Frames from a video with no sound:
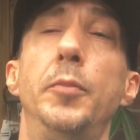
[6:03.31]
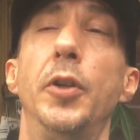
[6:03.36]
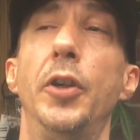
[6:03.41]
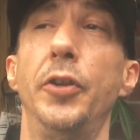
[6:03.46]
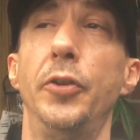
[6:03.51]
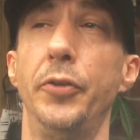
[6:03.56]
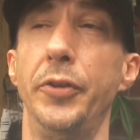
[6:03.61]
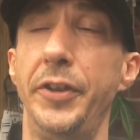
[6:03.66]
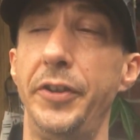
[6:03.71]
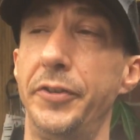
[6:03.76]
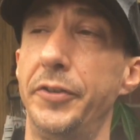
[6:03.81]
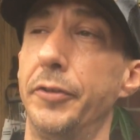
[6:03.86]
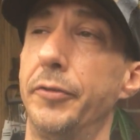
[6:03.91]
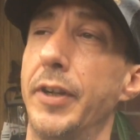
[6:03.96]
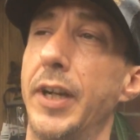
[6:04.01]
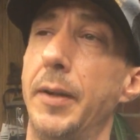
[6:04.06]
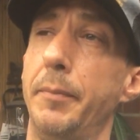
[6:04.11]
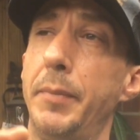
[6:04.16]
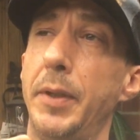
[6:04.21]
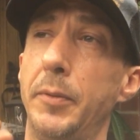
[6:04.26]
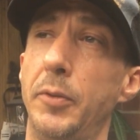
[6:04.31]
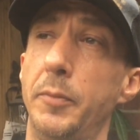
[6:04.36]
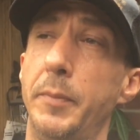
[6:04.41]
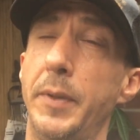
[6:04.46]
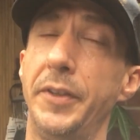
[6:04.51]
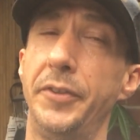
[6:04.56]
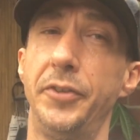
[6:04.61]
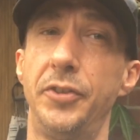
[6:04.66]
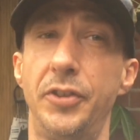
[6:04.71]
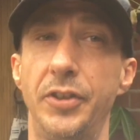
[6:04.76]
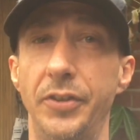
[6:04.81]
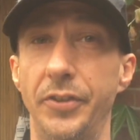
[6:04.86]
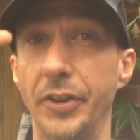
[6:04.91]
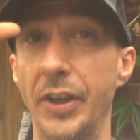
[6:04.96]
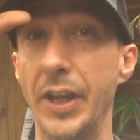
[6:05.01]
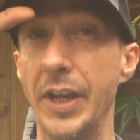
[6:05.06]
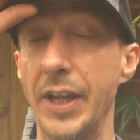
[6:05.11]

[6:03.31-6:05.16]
like on Instagram, people with messages,